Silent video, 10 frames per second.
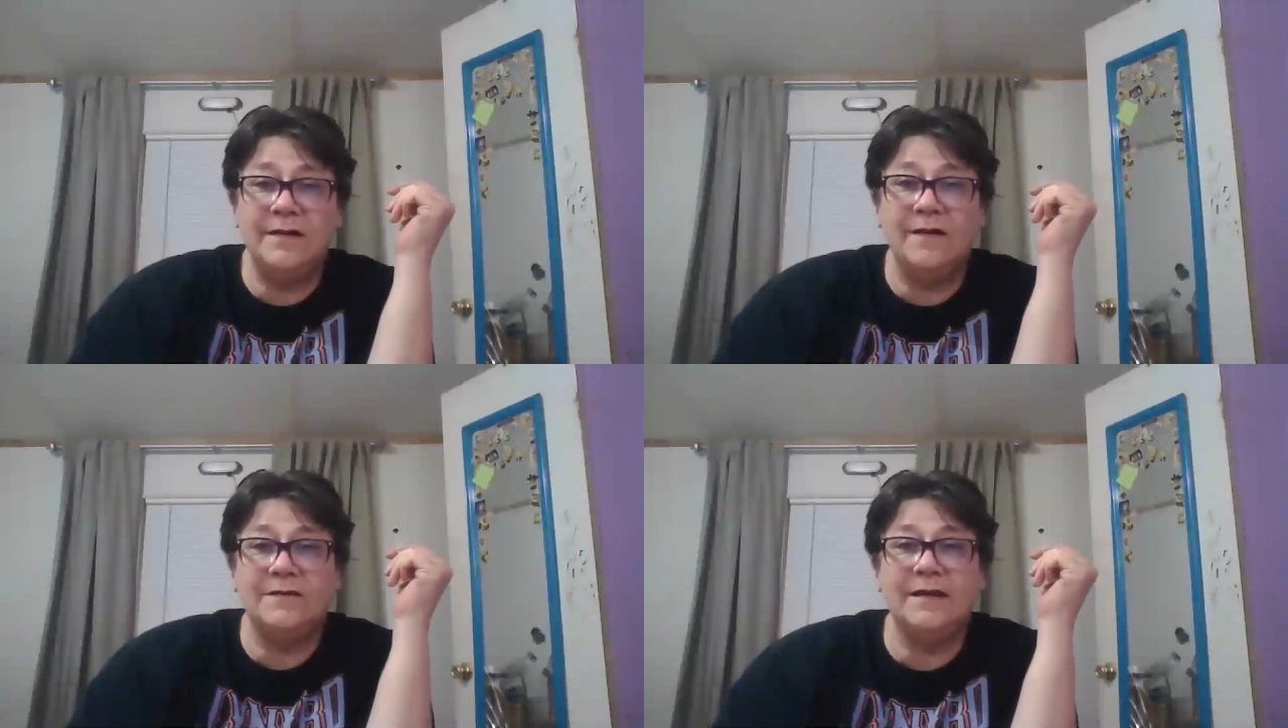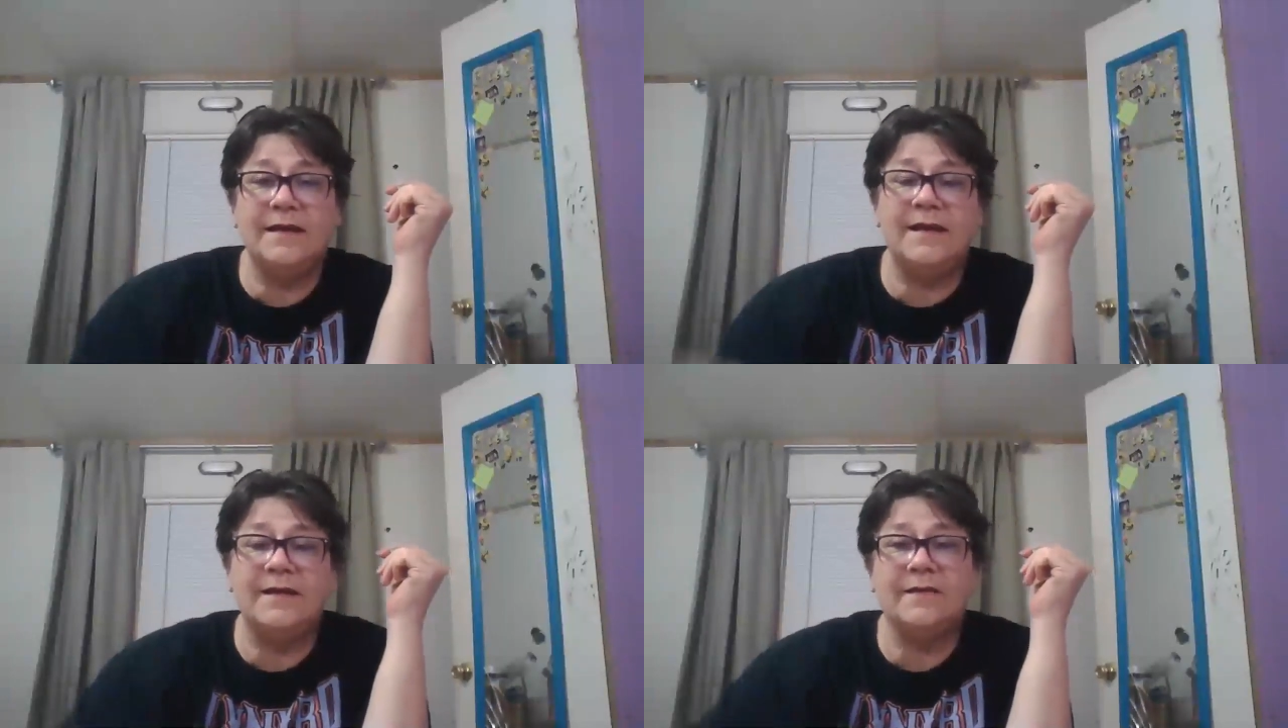Y'all
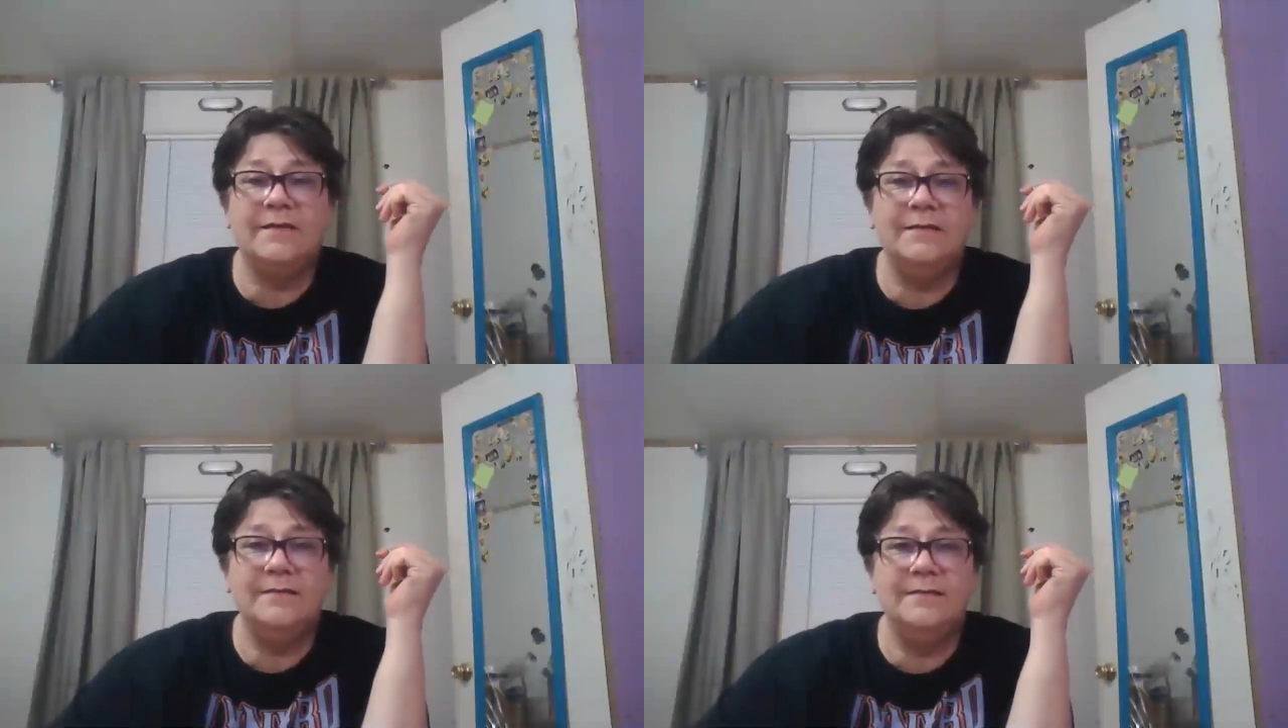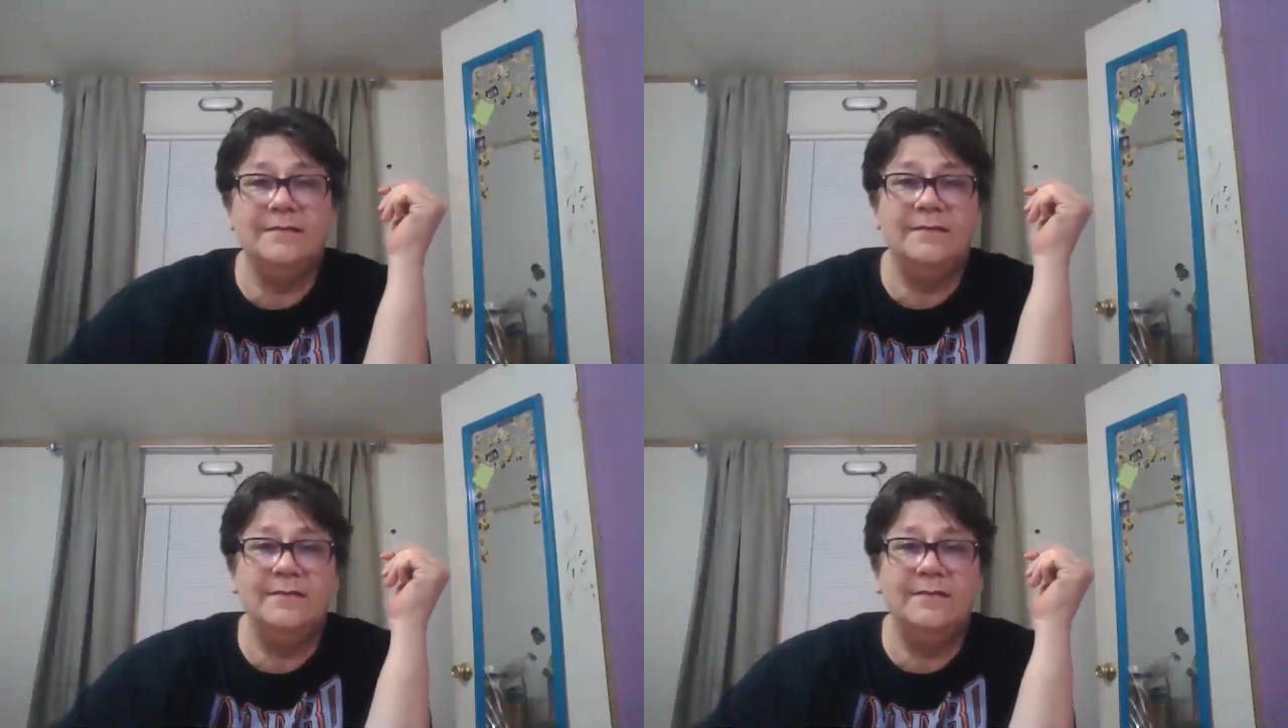take care.
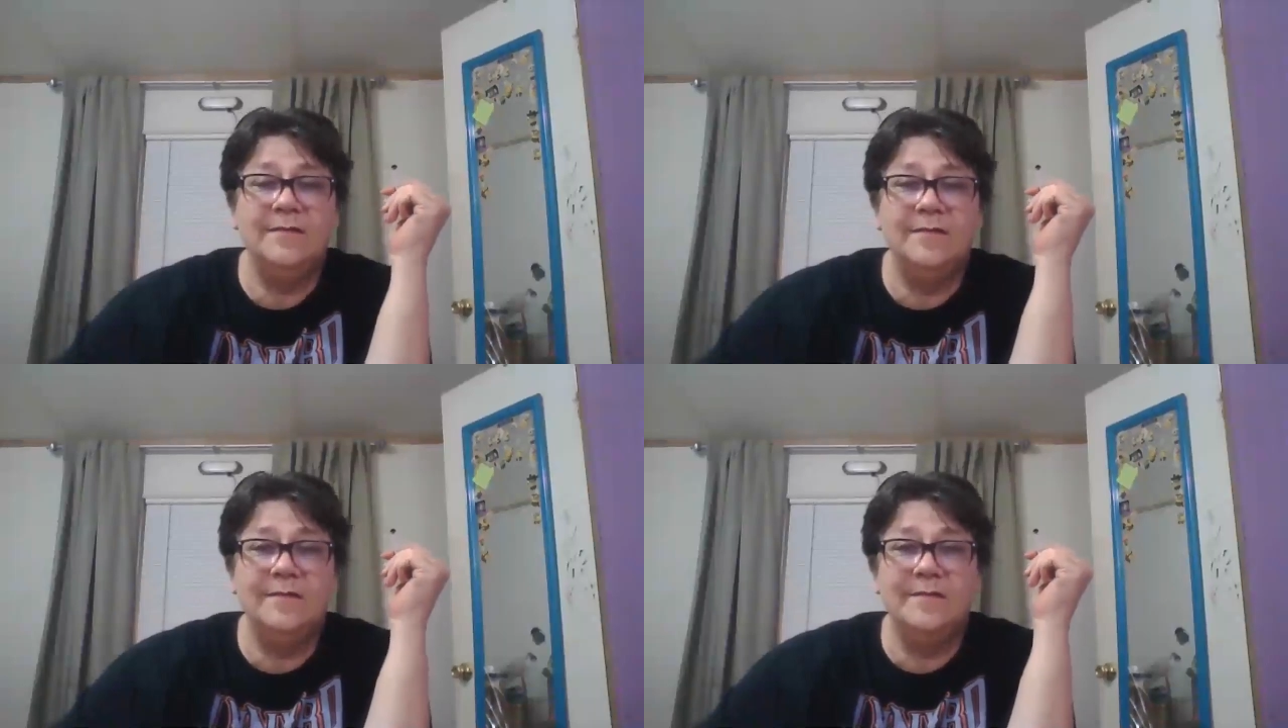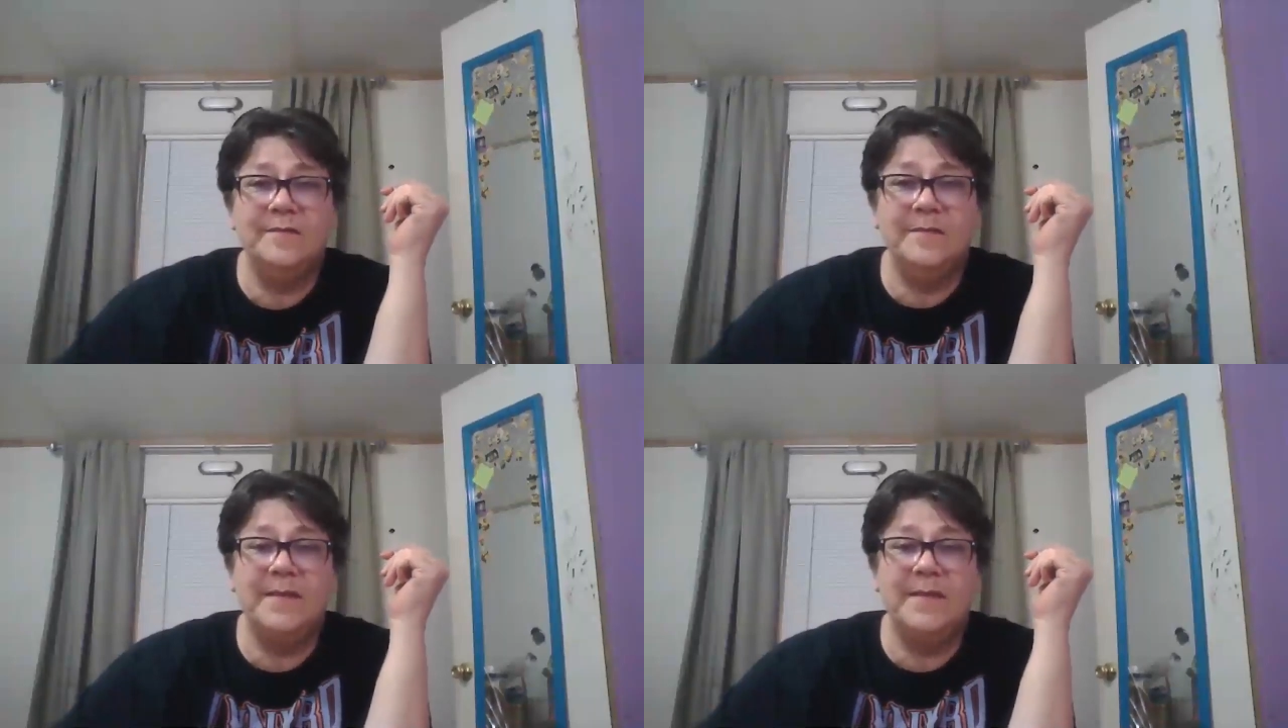
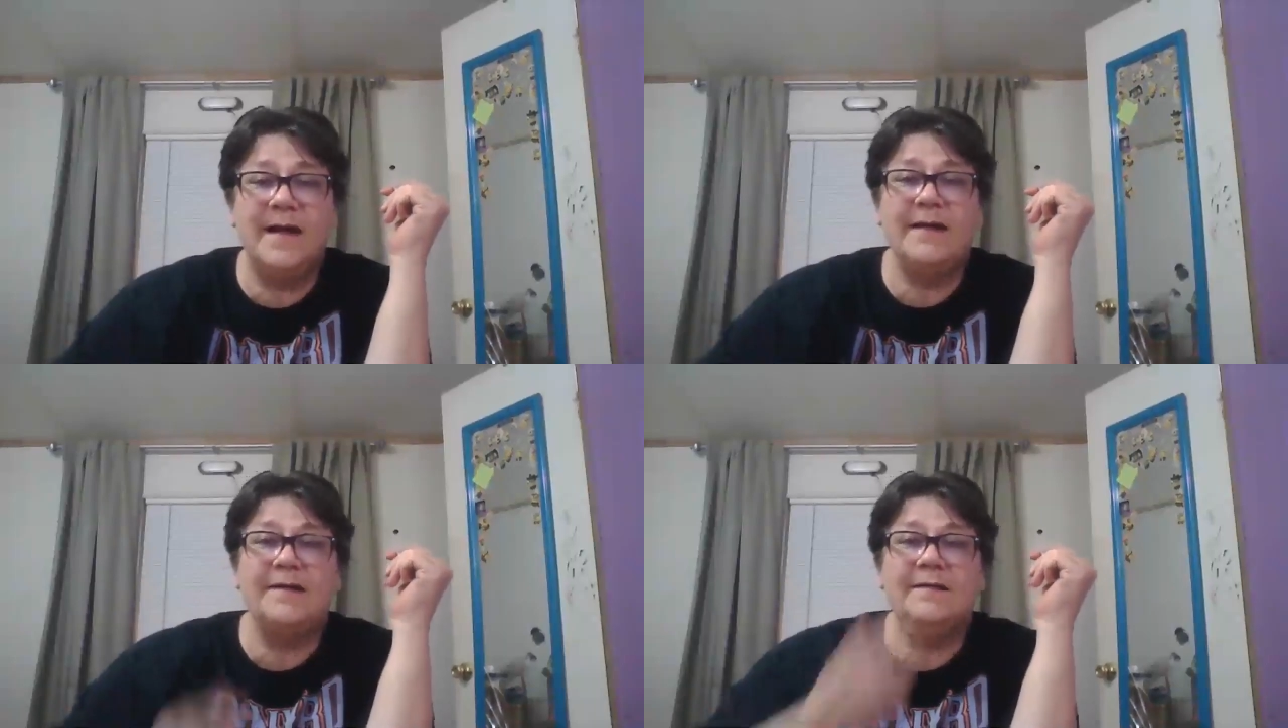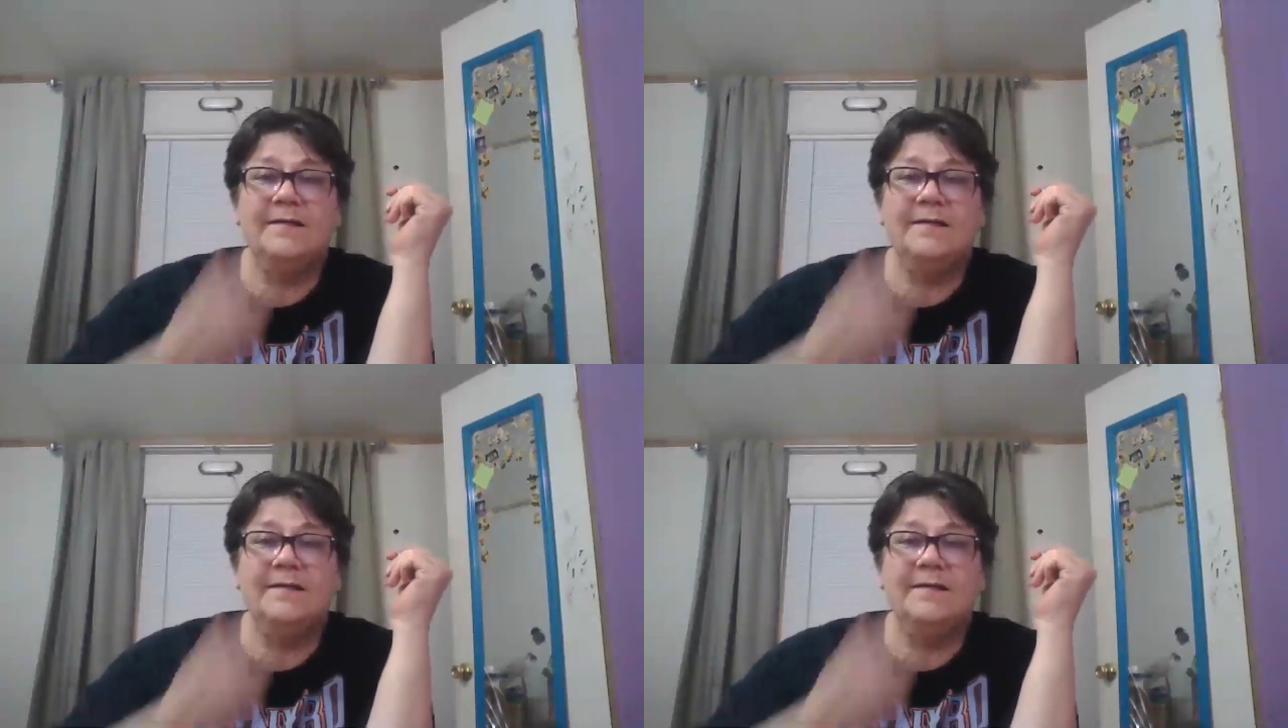Bye.